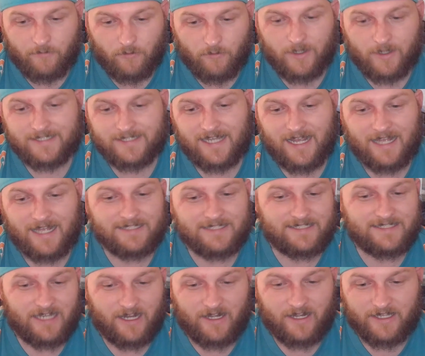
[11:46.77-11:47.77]
Royce Hunt,
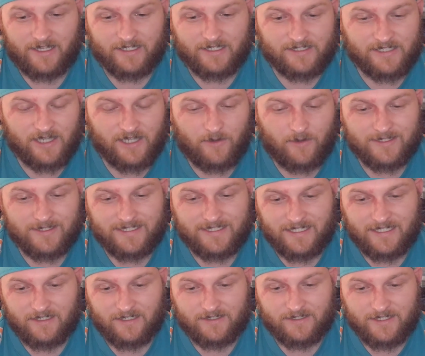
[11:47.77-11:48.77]
Siani Katoa,
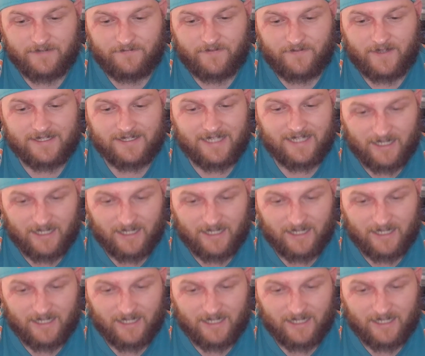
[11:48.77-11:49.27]
Siosifa